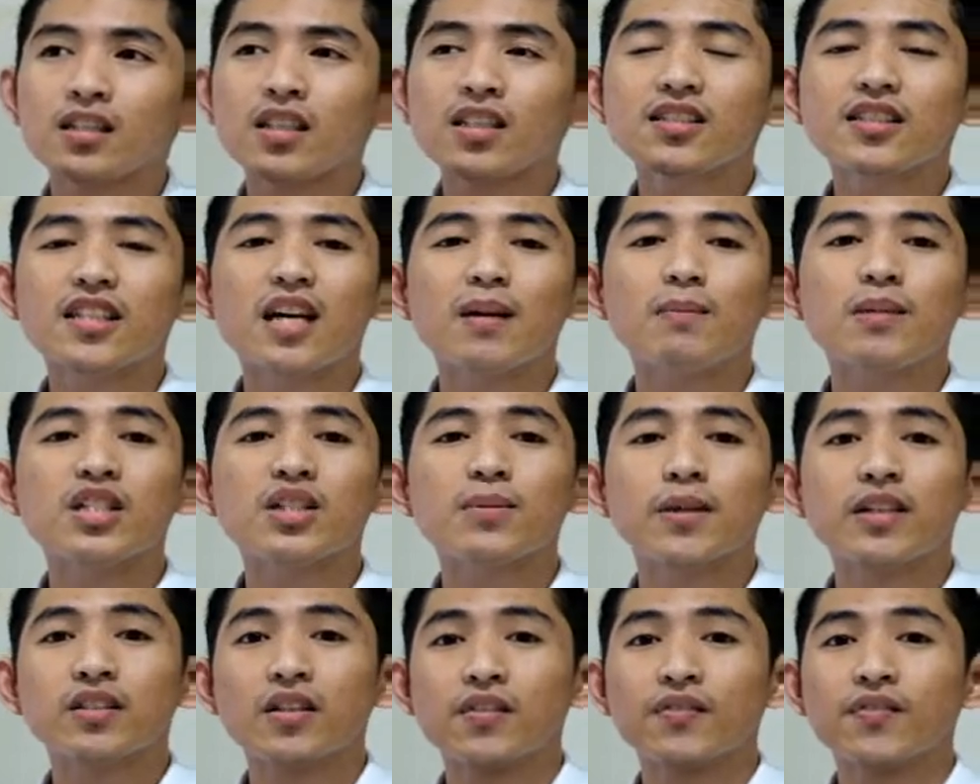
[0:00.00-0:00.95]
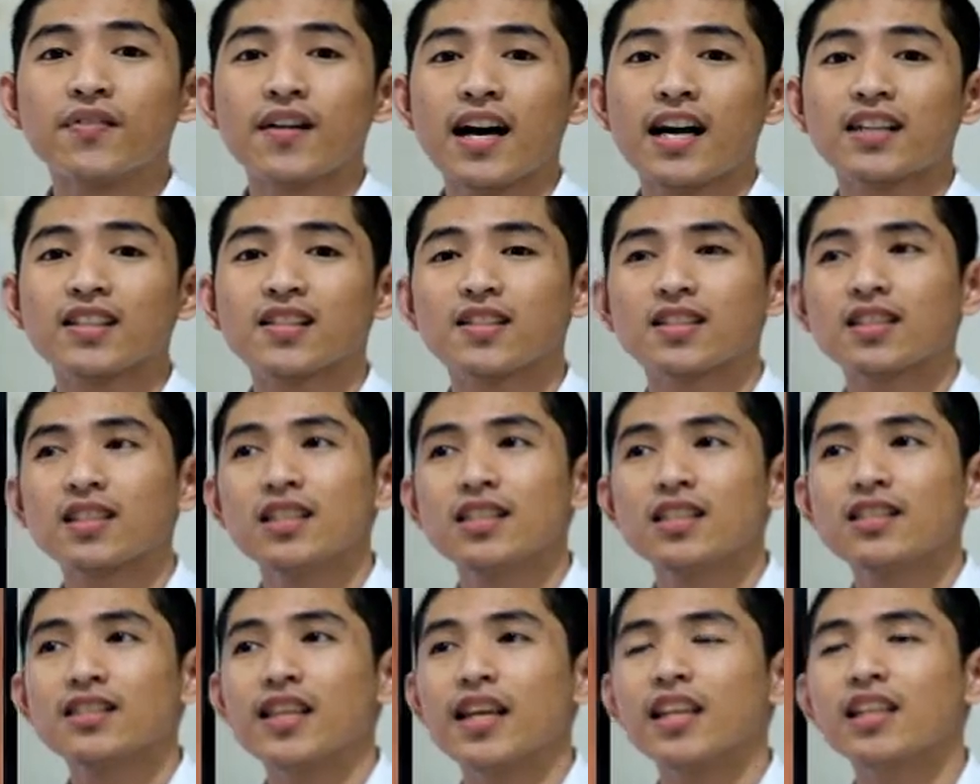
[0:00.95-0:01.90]
establishment of facts.
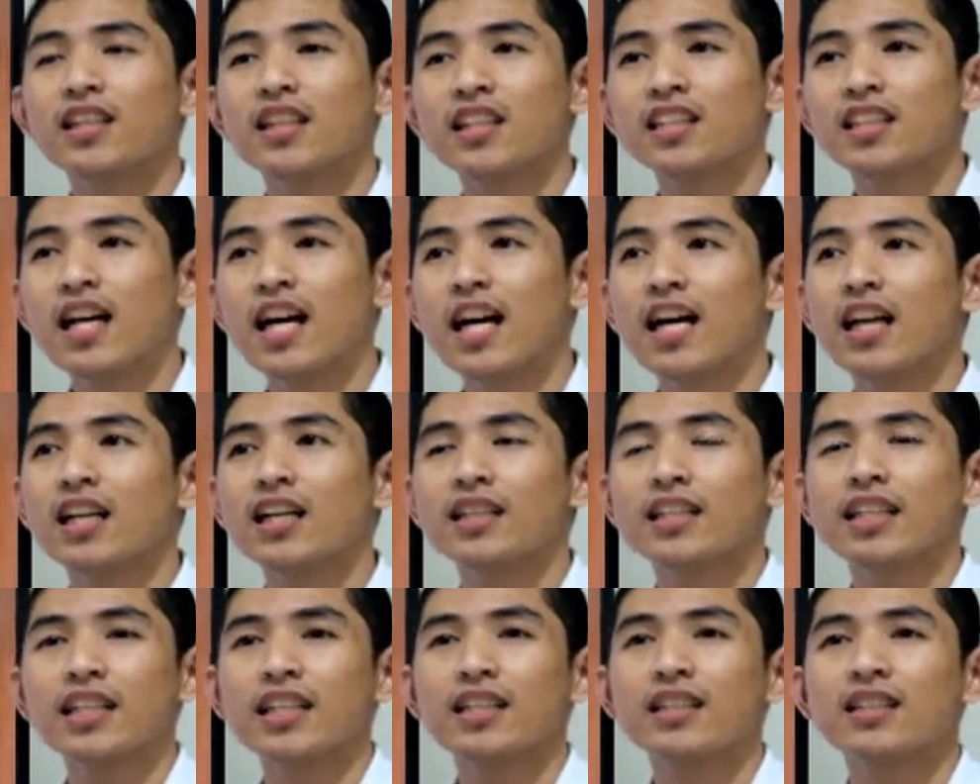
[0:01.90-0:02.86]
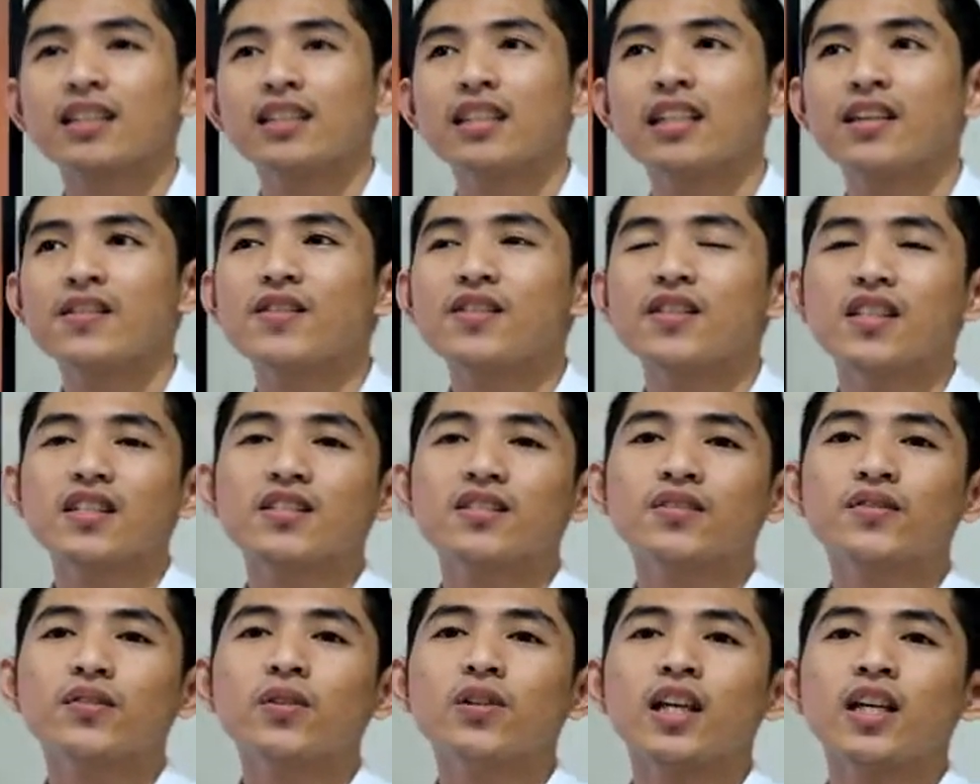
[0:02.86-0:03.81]
Second, it gives us
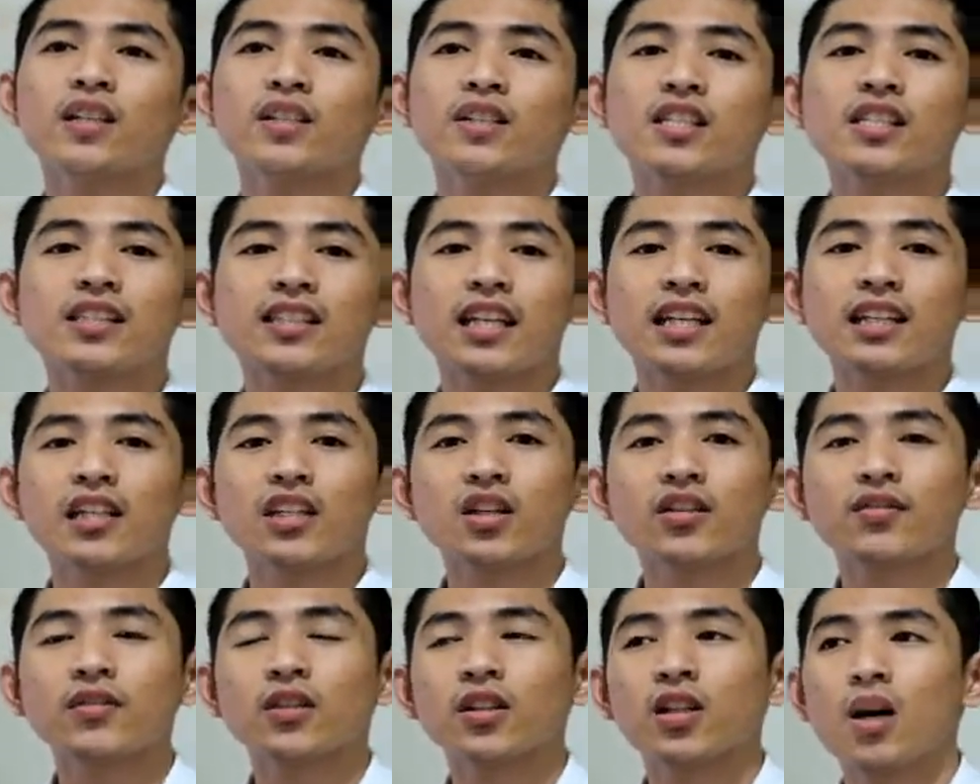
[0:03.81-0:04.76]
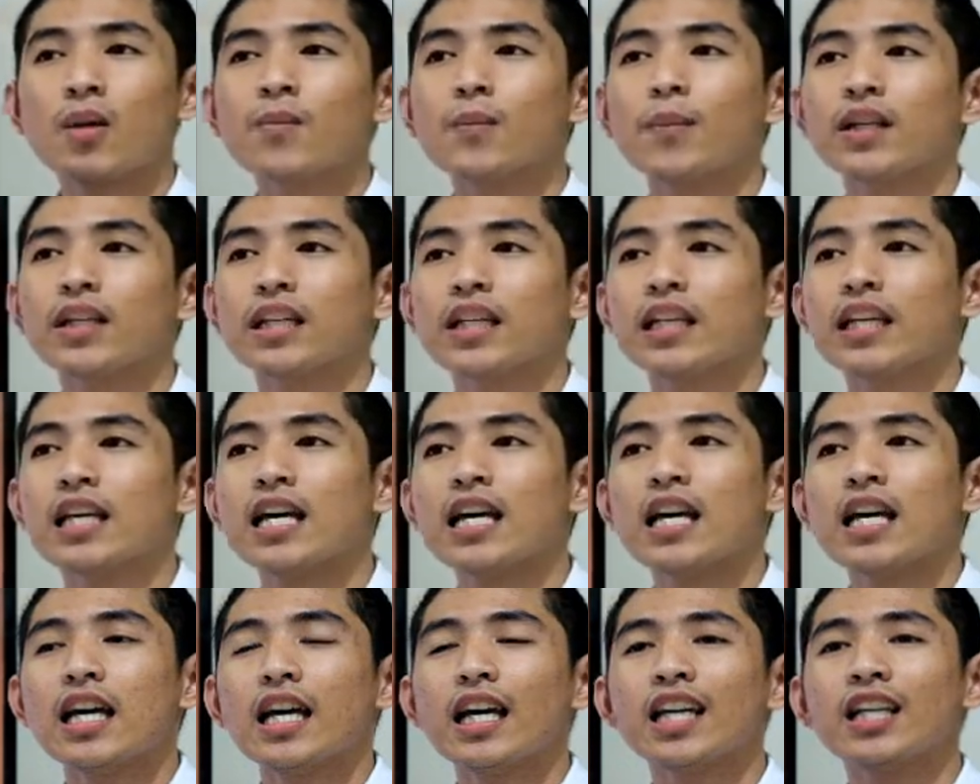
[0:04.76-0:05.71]
a full understanding of the company.
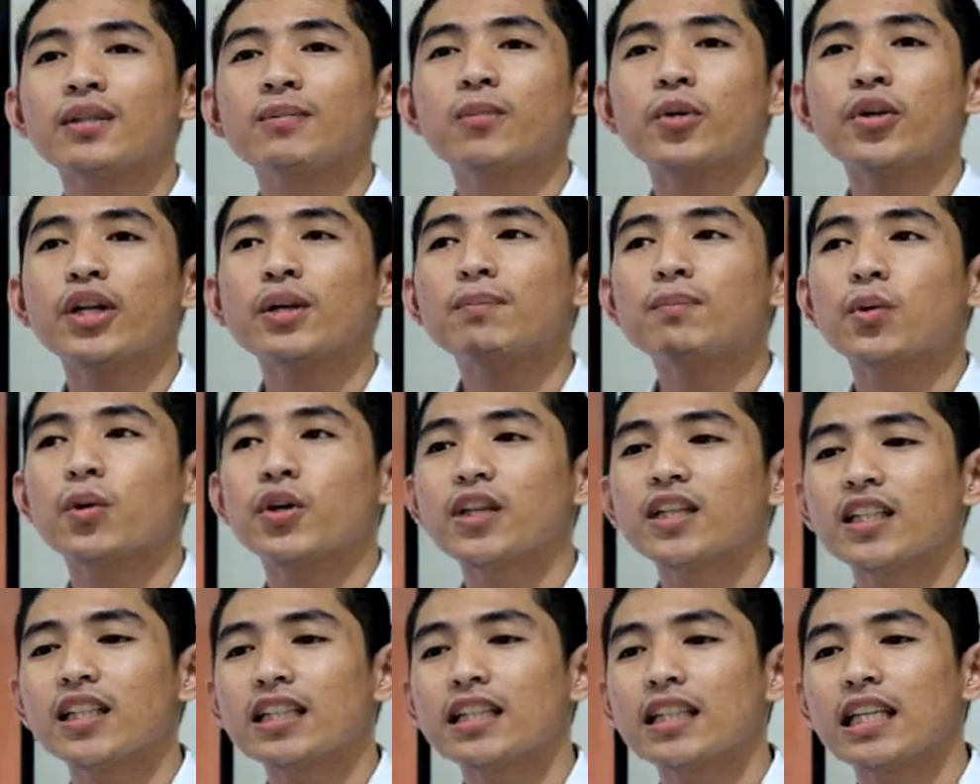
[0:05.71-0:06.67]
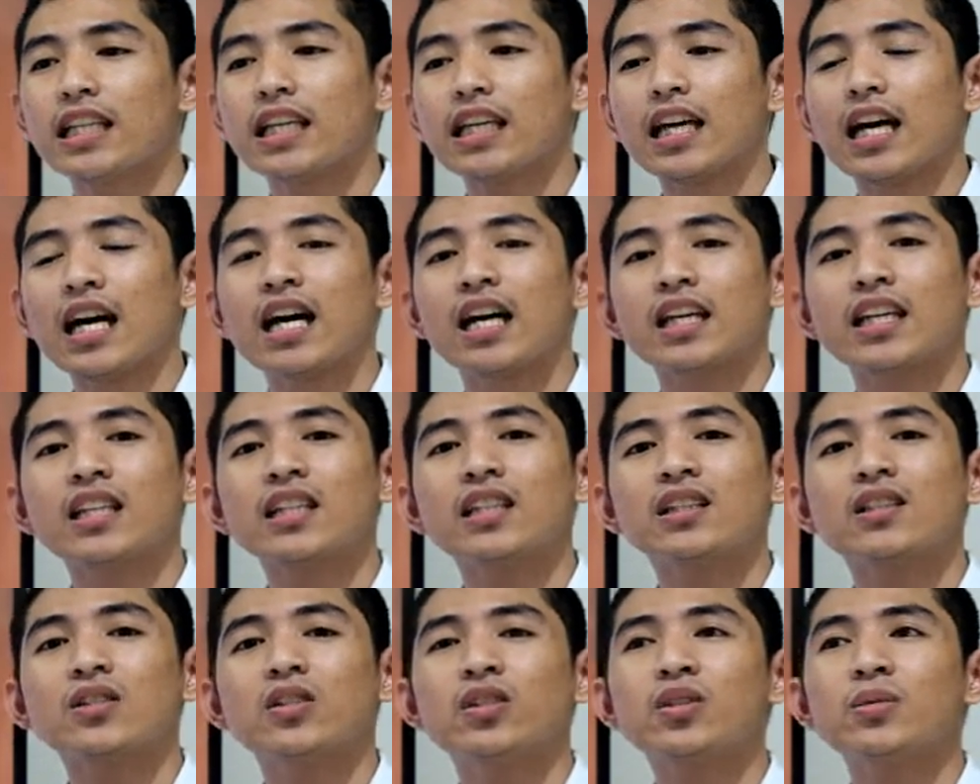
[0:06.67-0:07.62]
And more importantly,
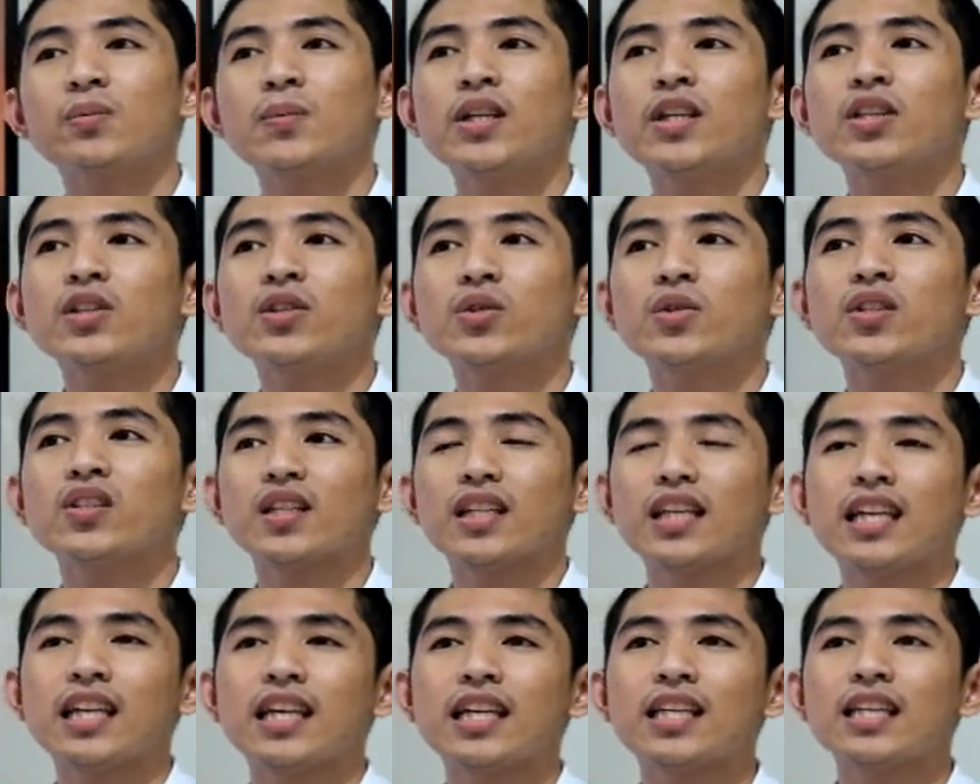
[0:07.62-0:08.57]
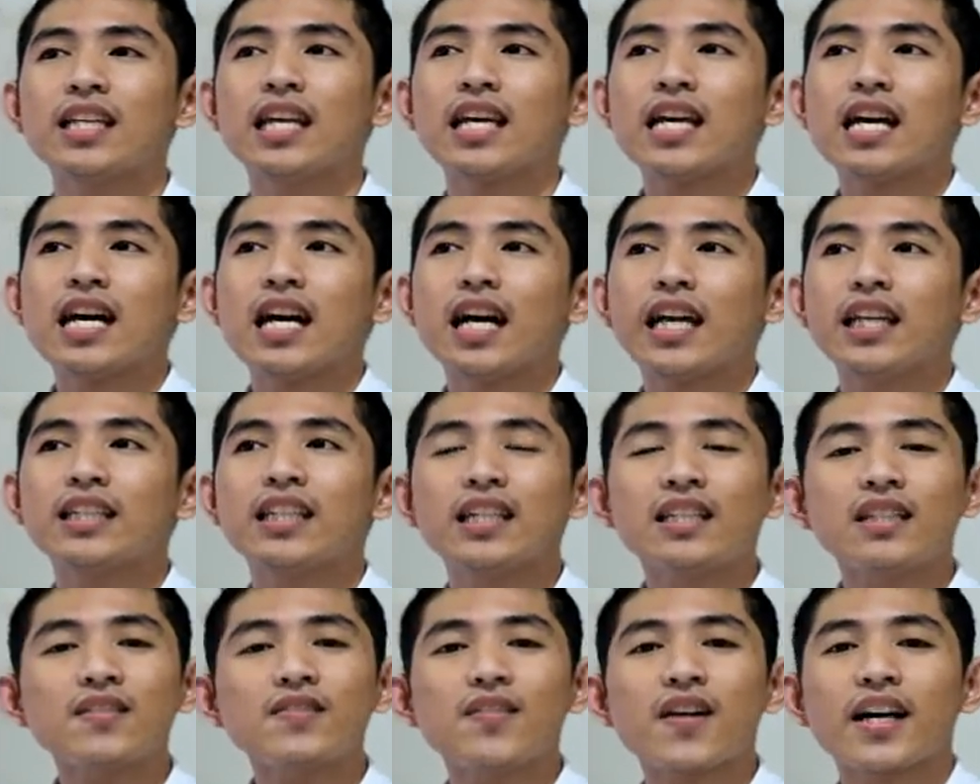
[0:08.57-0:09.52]
it could be used in
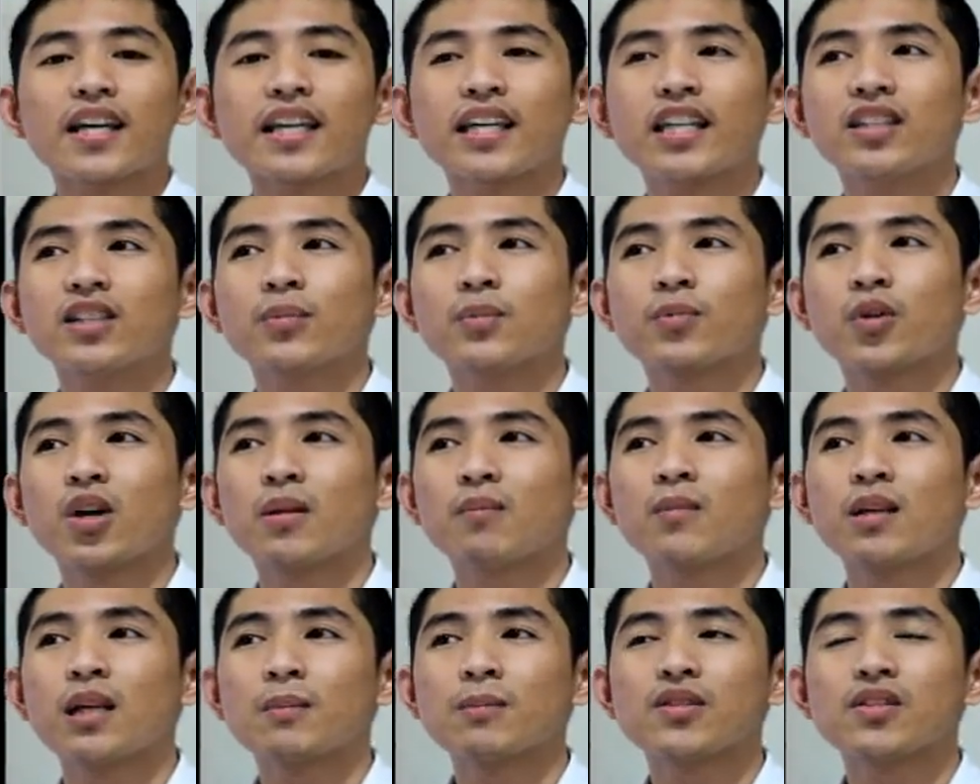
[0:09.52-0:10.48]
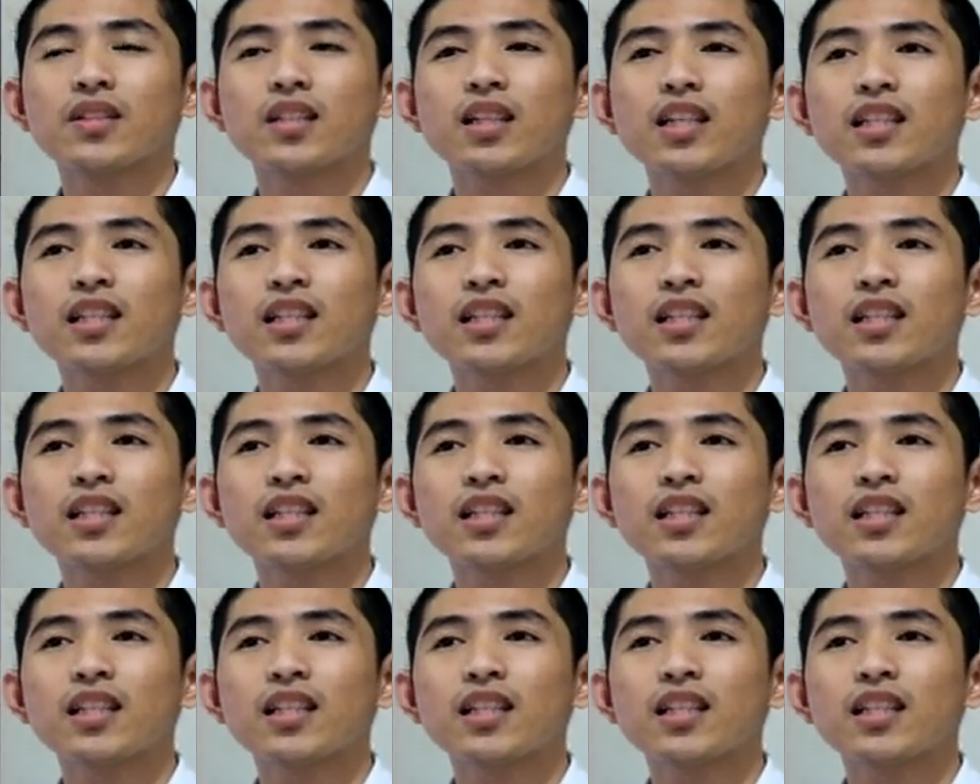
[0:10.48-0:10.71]
identifying the problems